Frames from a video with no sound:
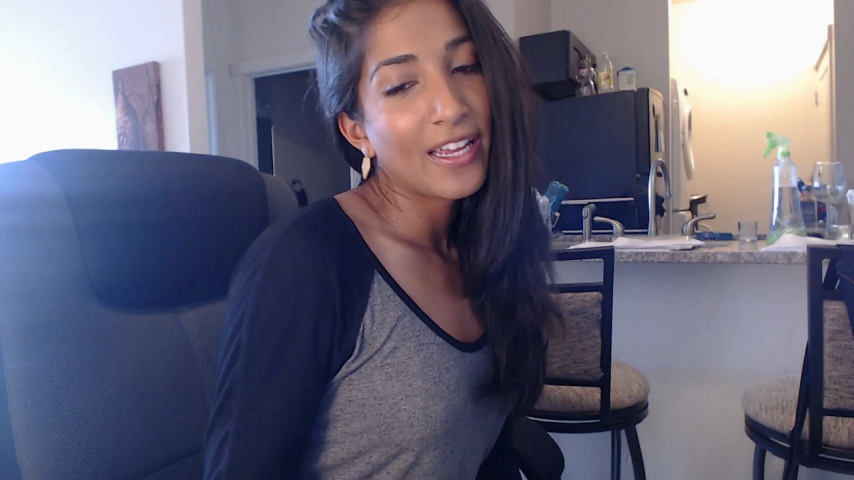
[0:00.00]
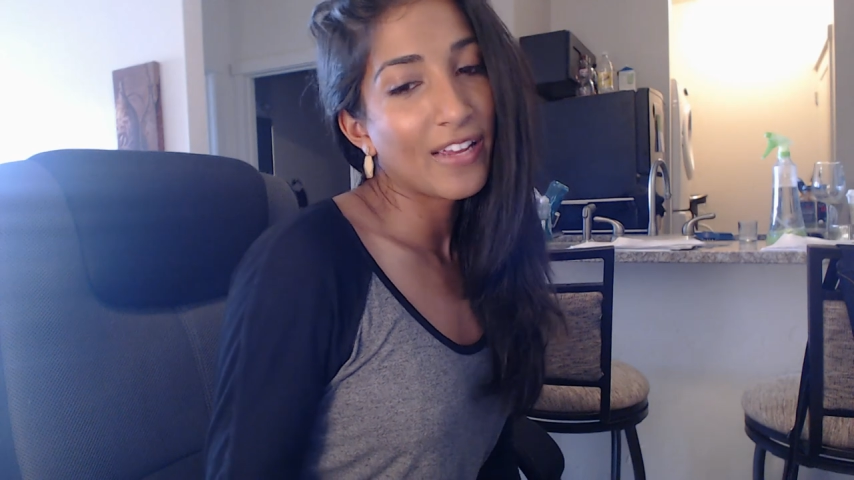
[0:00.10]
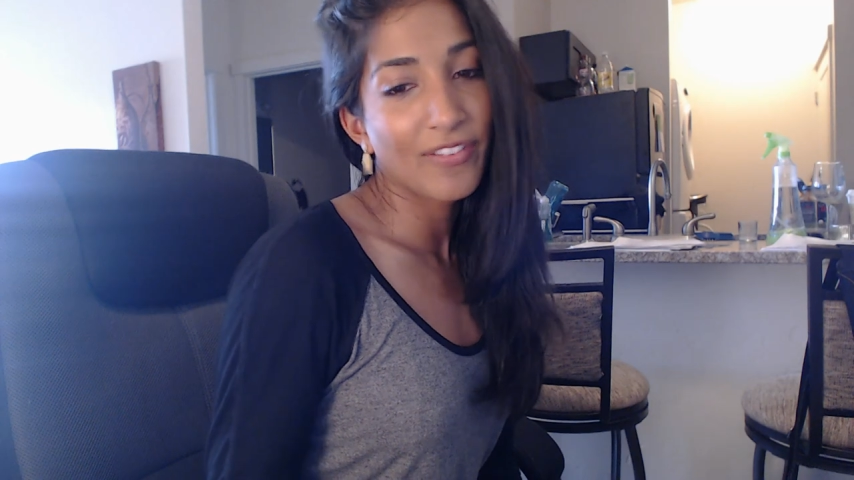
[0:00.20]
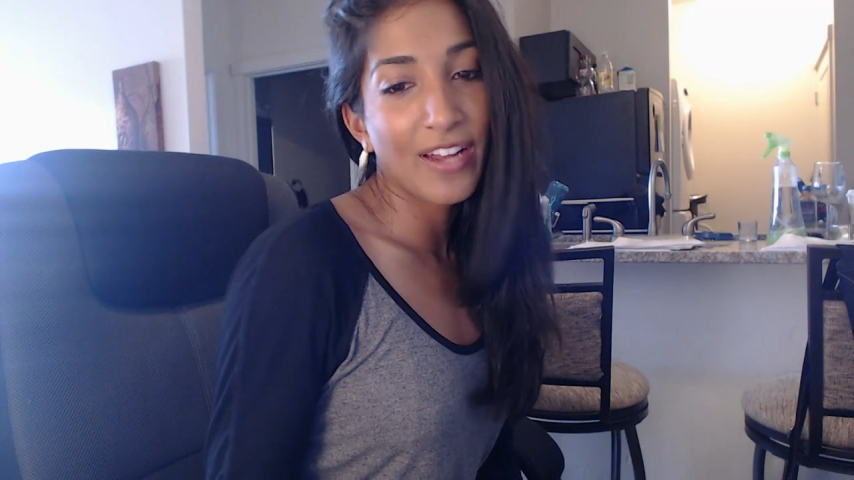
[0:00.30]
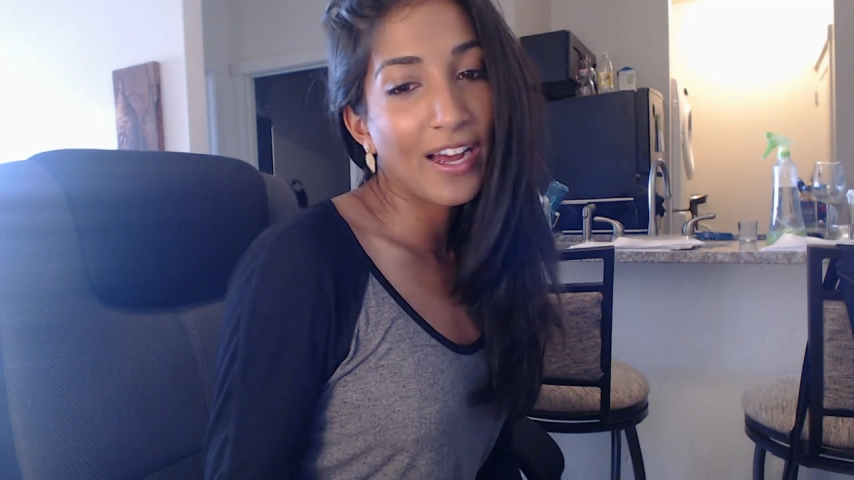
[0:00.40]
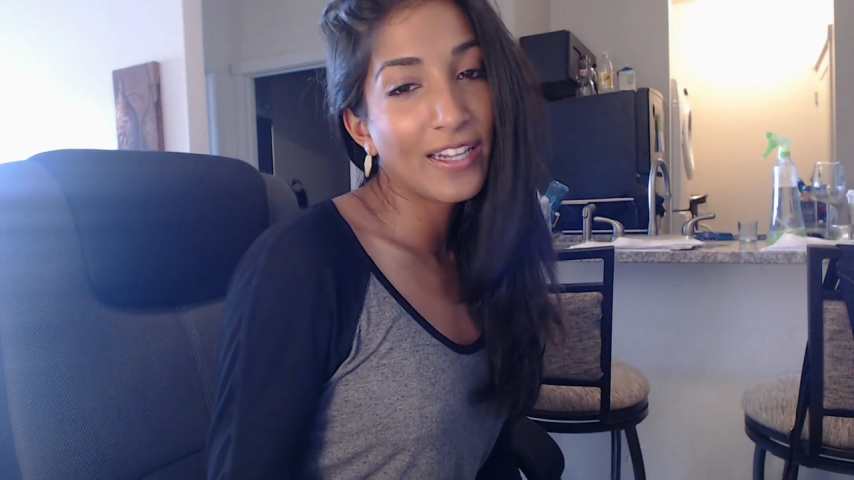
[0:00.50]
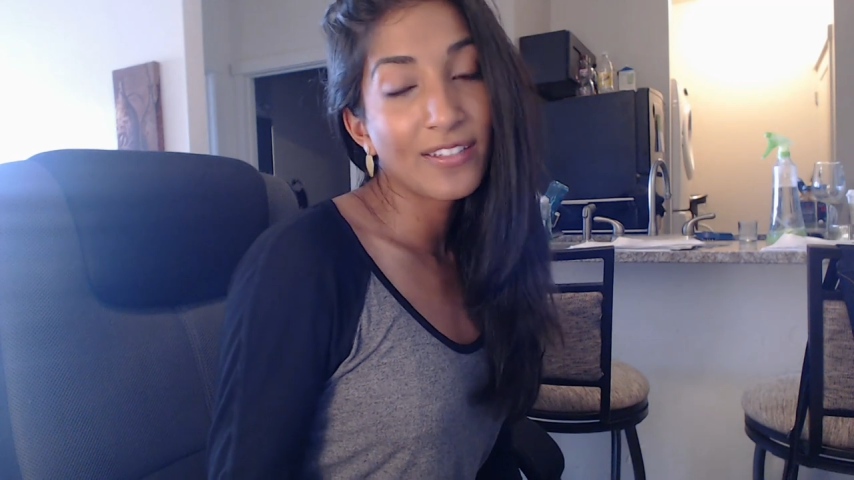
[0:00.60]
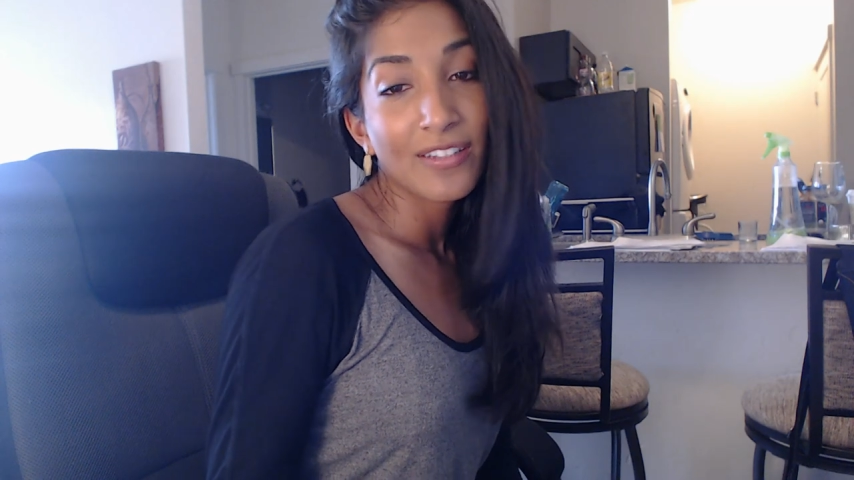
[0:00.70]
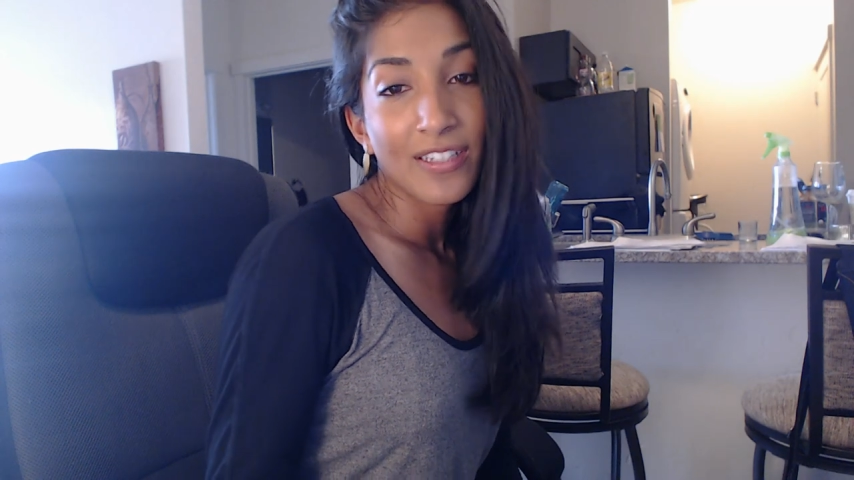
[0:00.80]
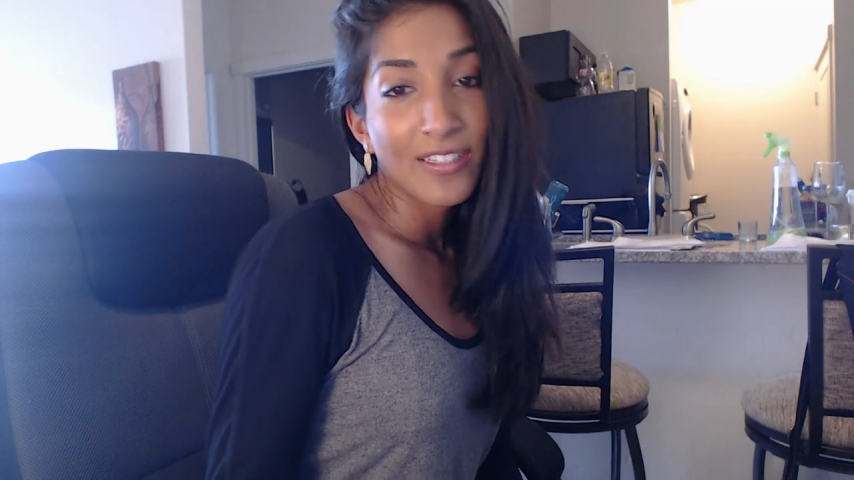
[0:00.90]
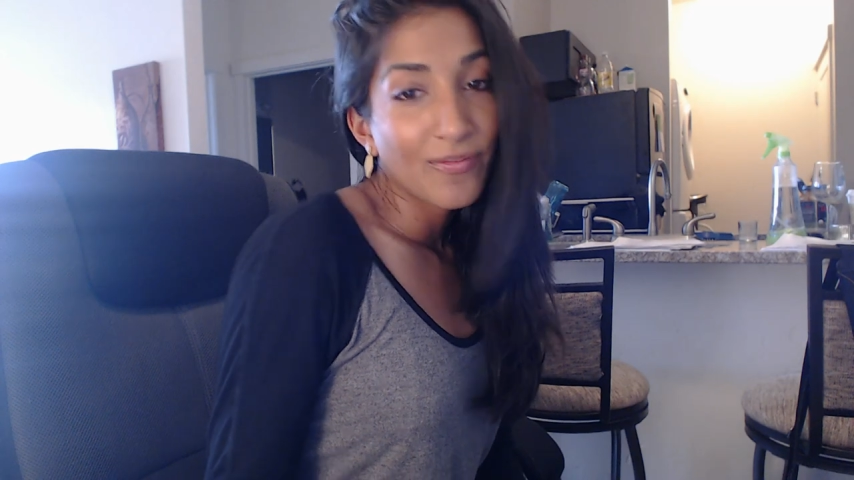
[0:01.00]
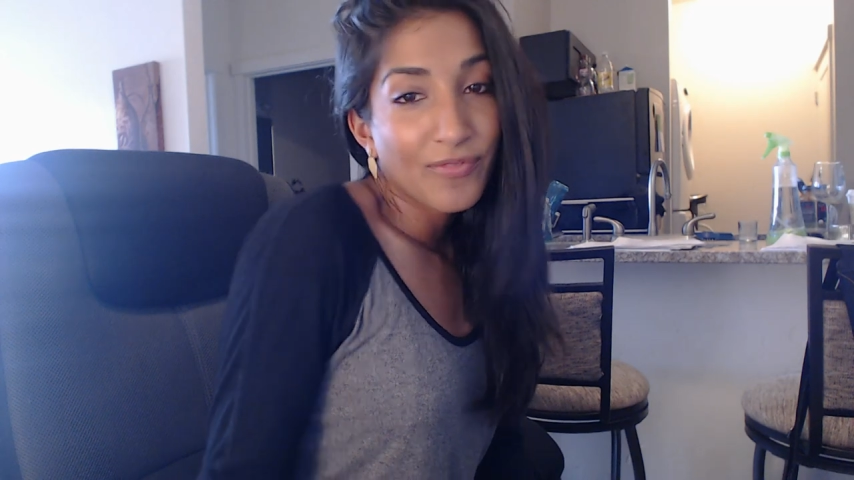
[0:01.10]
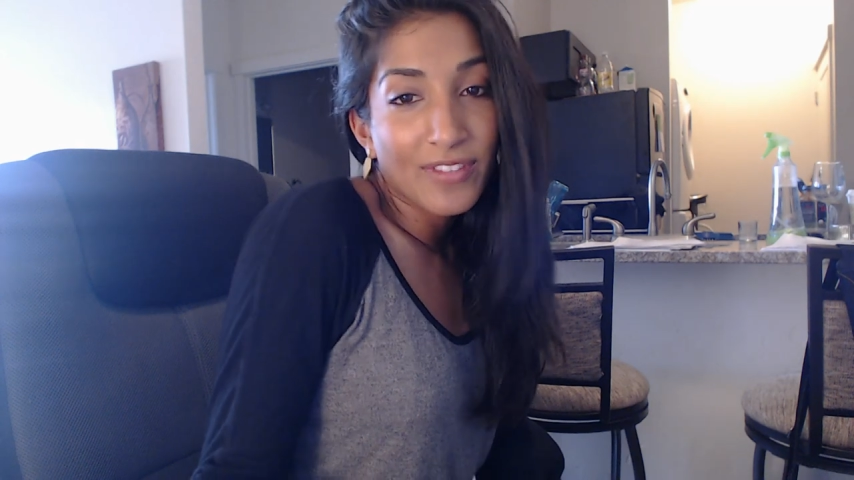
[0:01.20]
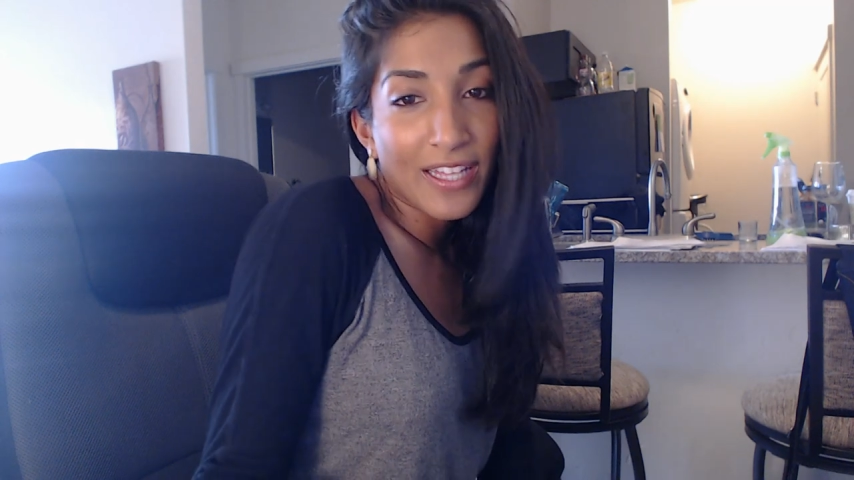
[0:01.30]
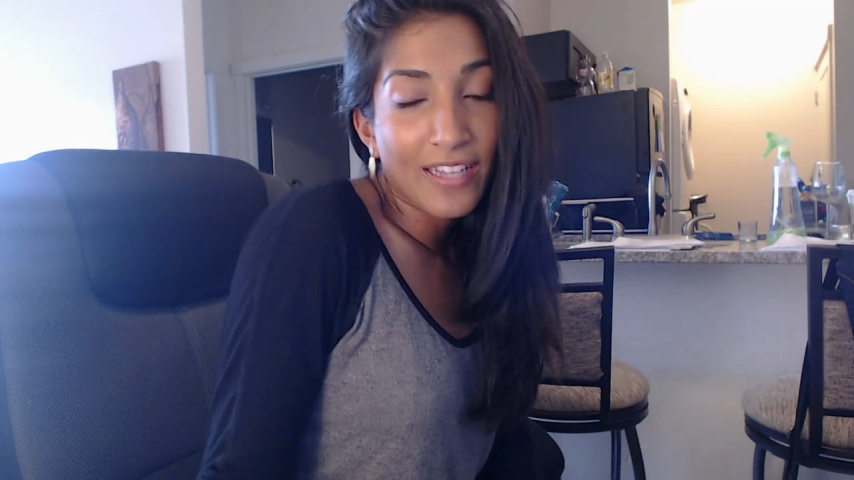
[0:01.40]
If not,
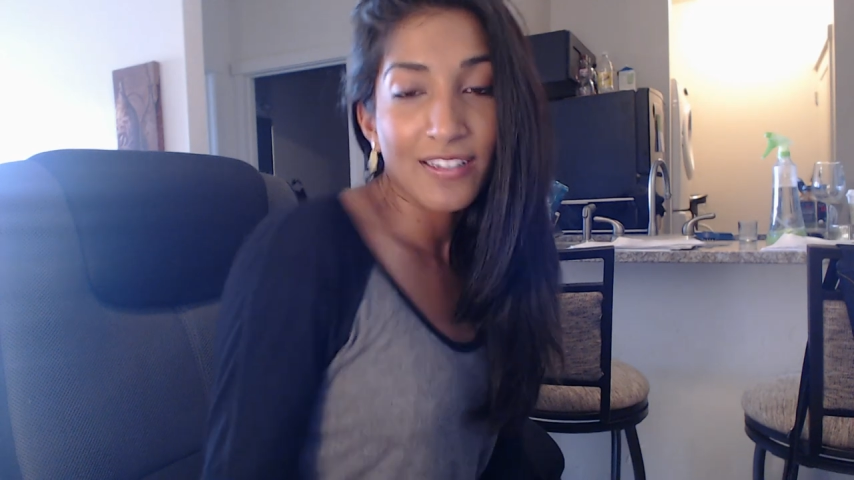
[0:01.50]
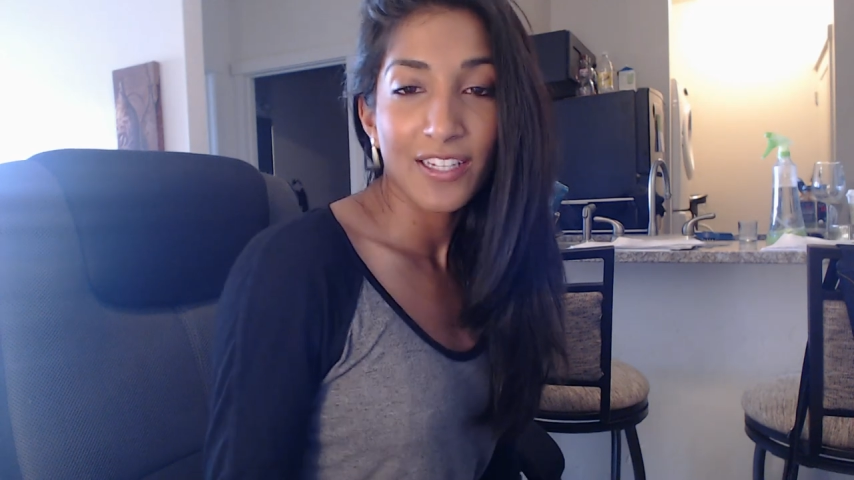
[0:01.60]
then,